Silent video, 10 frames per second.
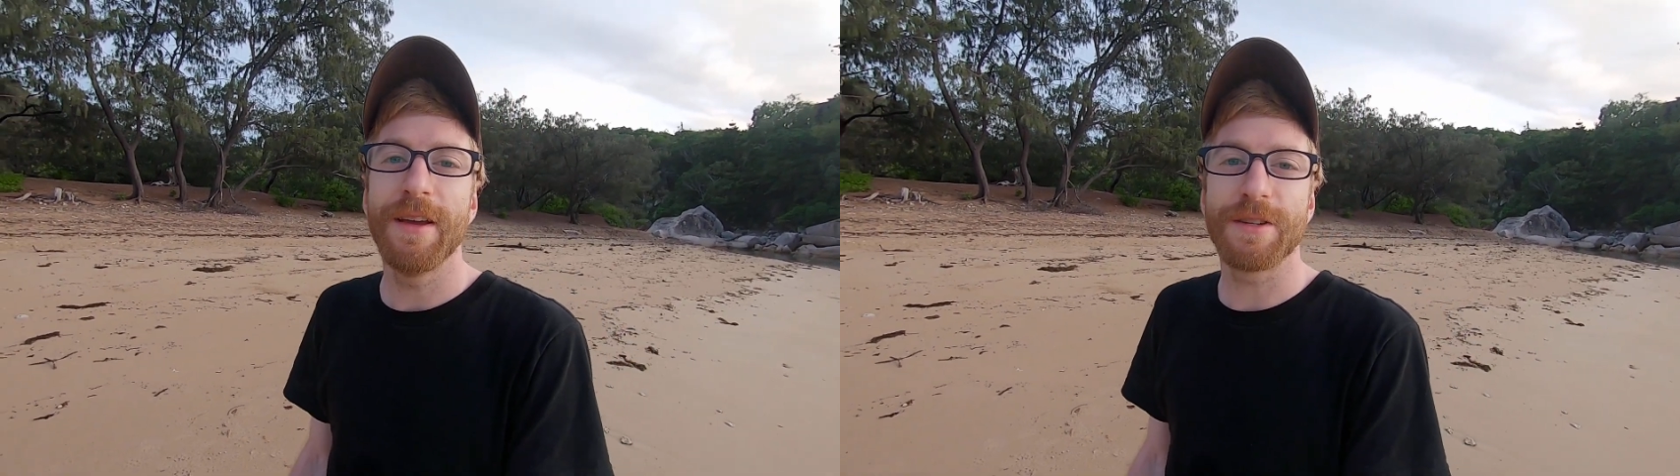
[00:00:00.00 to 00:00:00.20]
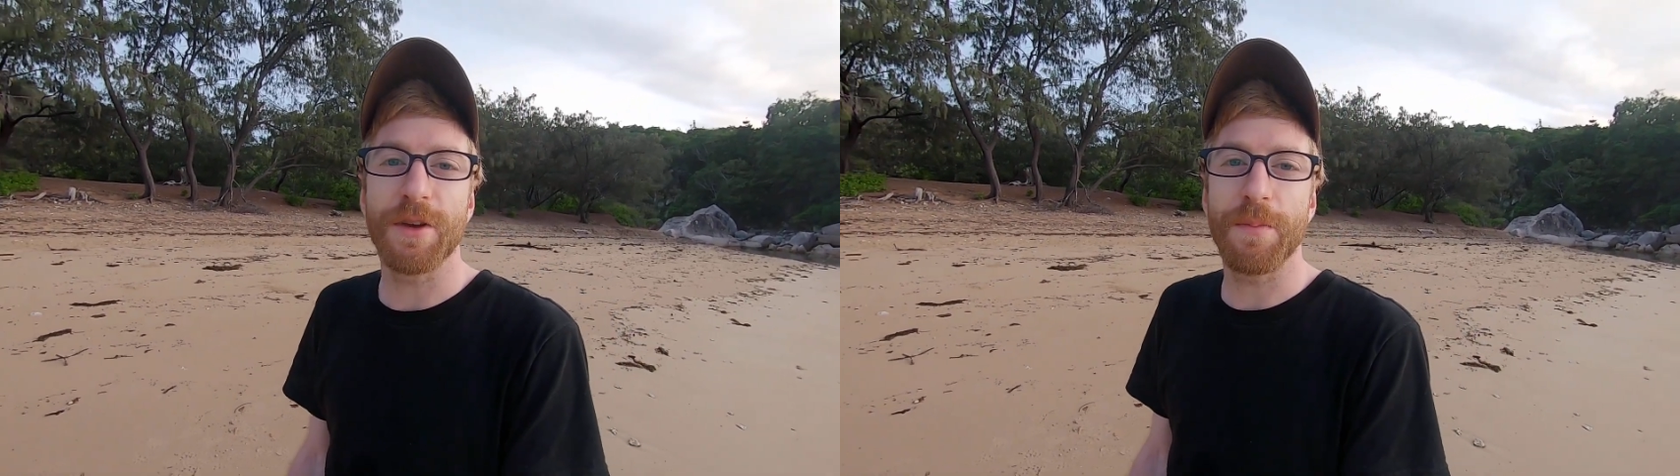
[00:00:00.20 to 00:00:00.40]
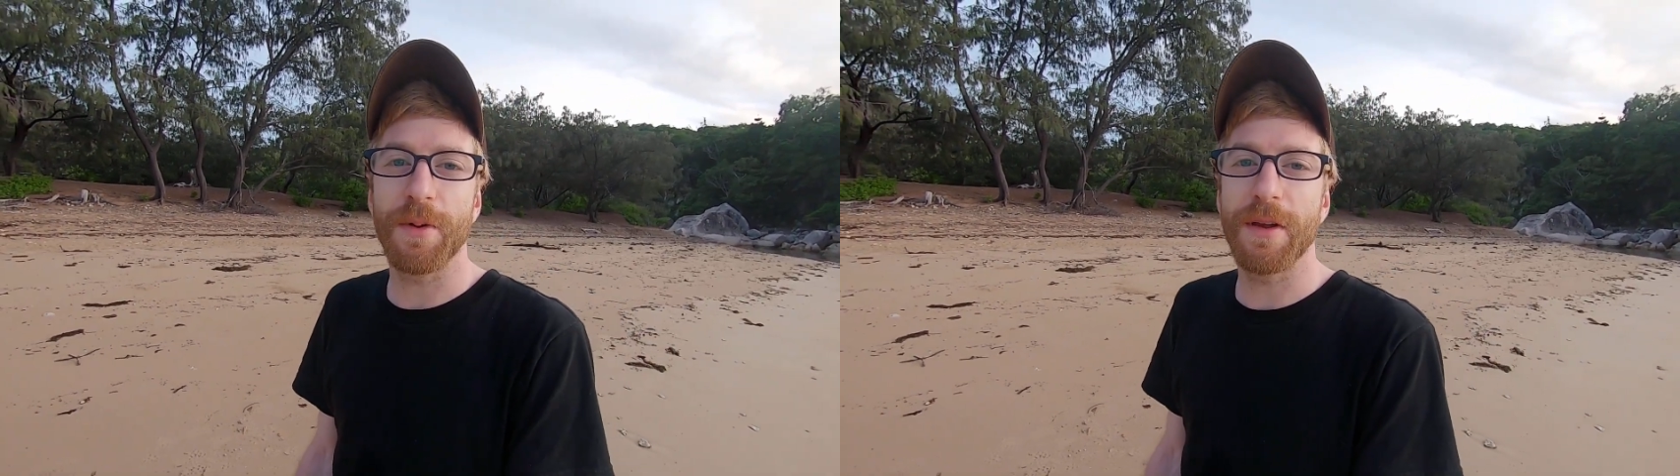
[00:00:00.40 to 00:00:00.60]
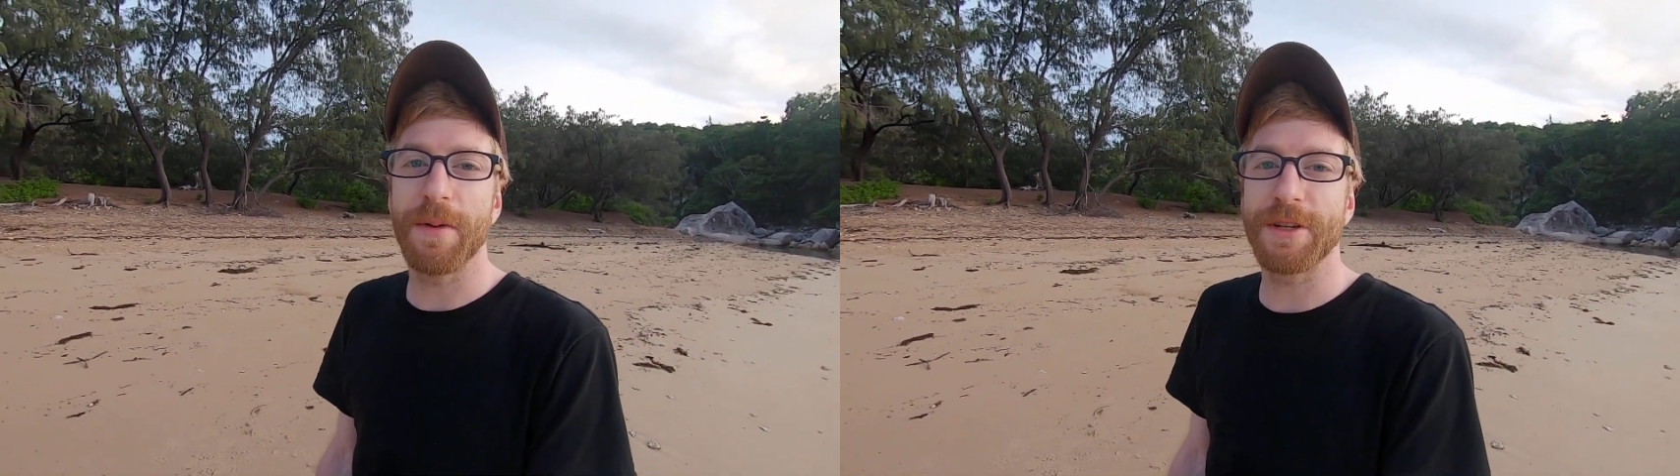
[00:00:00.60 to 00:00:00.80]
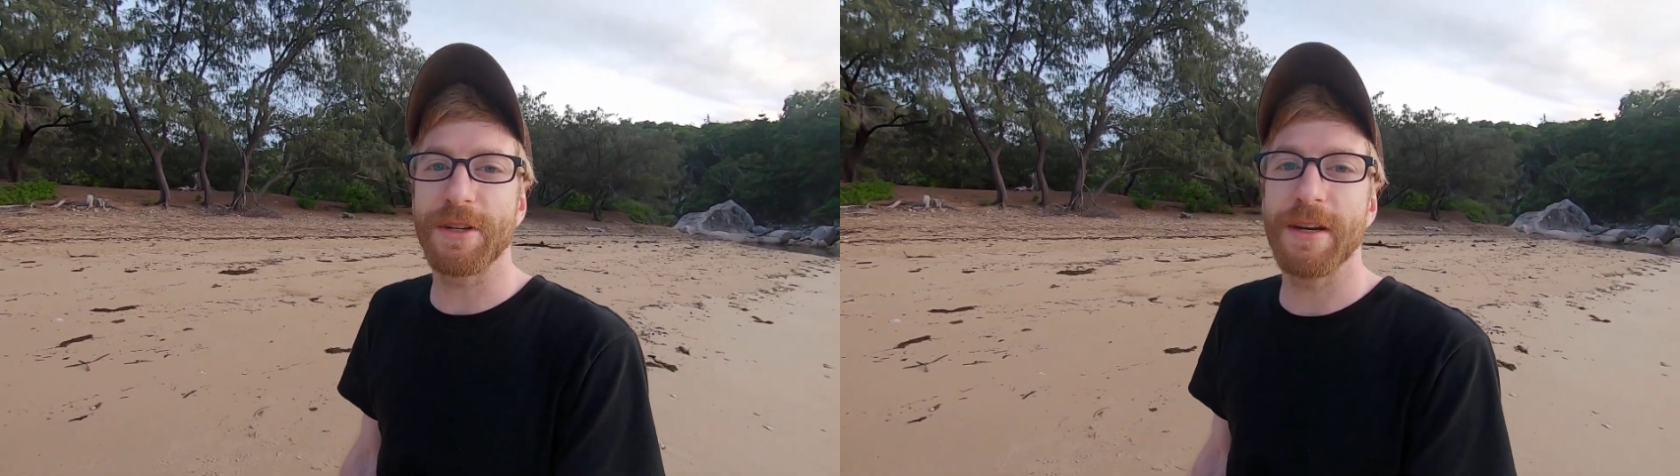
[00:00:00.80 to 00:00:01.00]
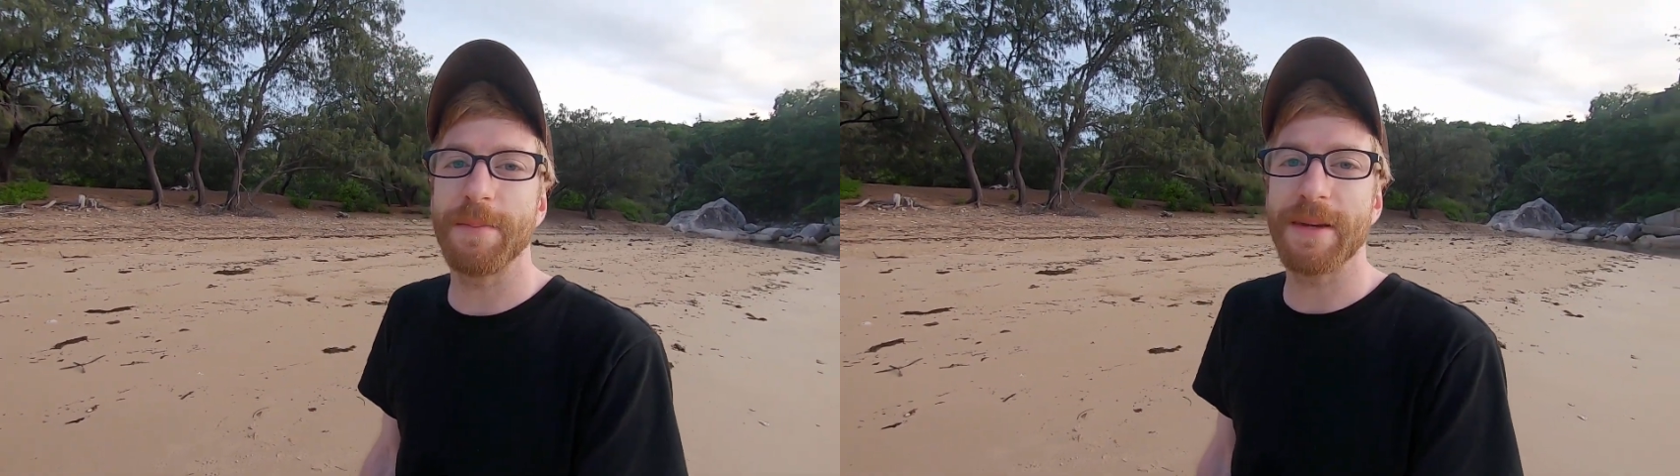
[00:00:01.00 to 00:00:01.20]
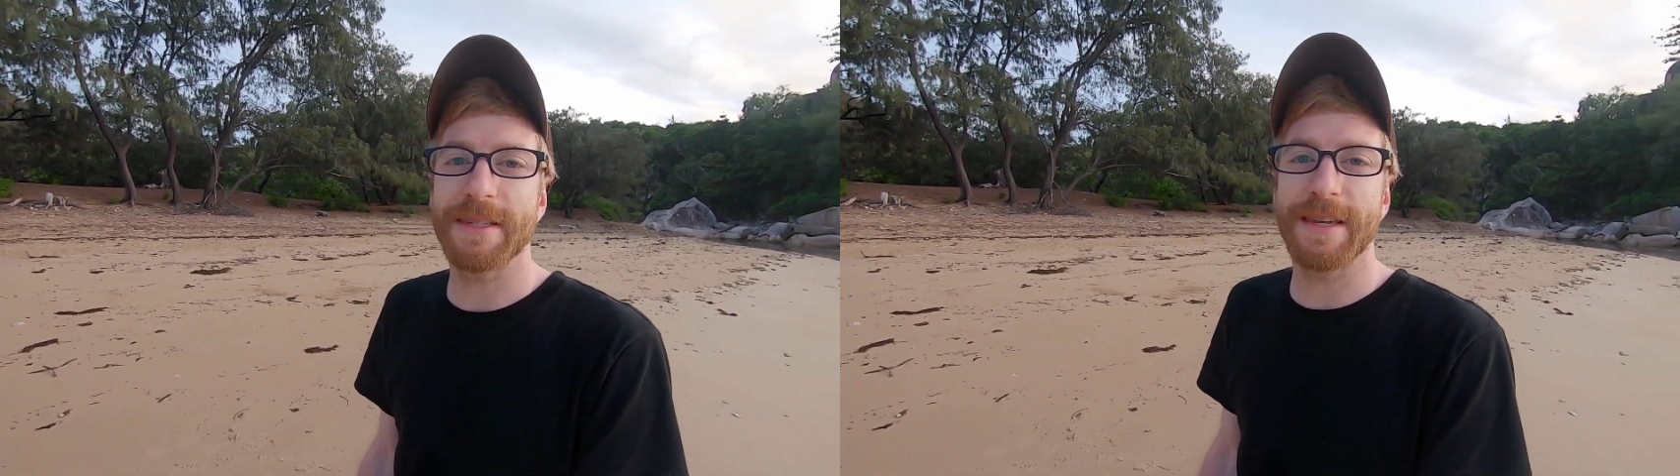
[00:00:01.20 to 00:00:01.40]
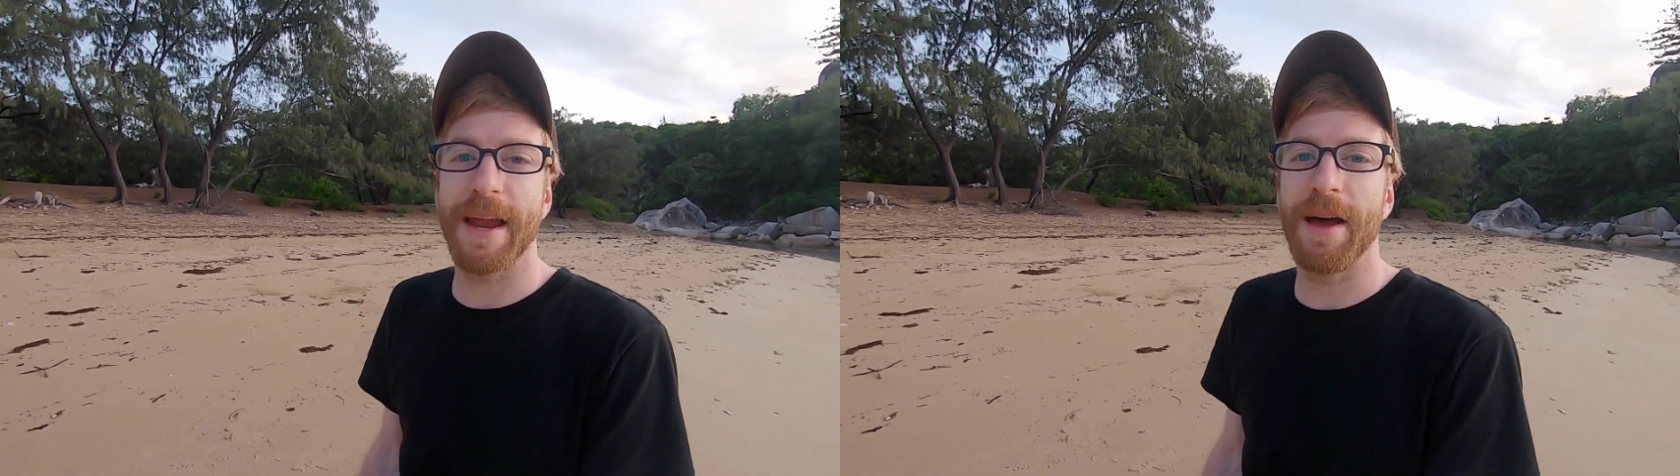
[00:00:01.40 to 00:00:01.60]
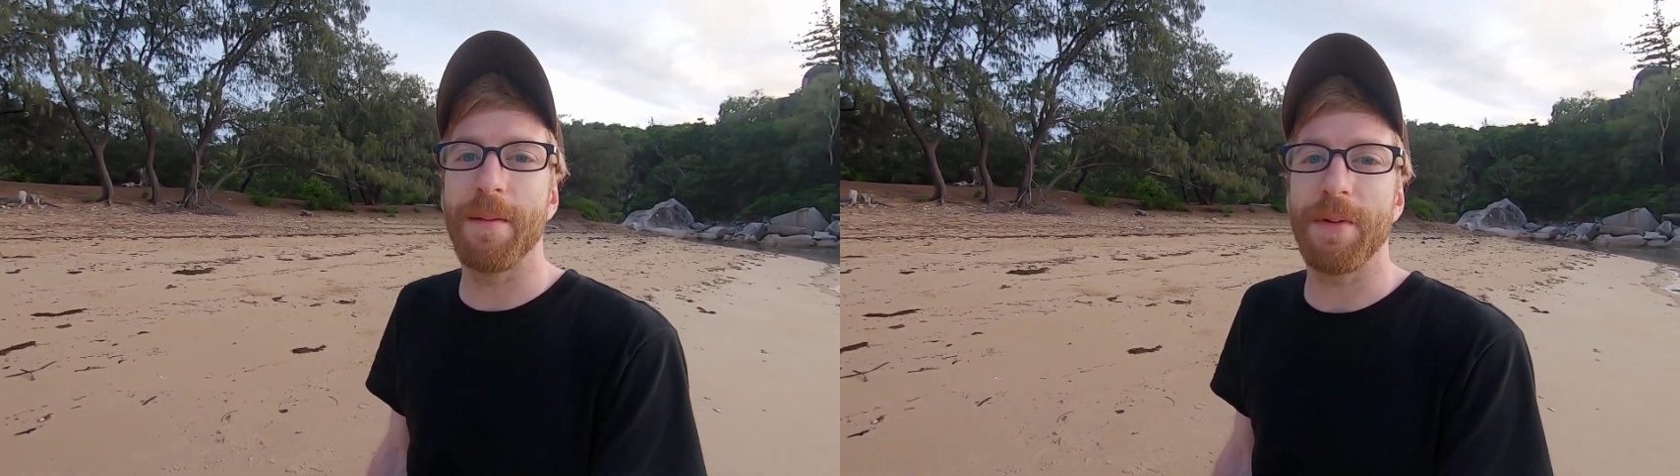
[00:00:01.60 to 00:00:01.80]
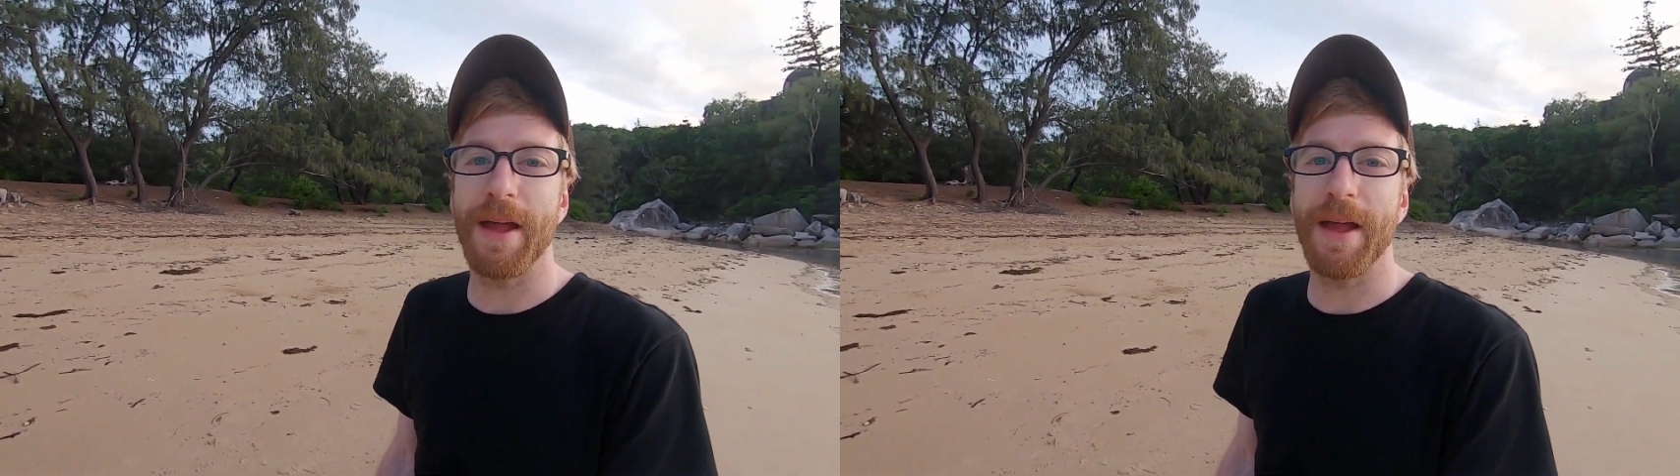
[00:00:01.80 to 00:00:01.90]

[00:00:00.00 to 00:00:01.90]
So you pretty much need to be set up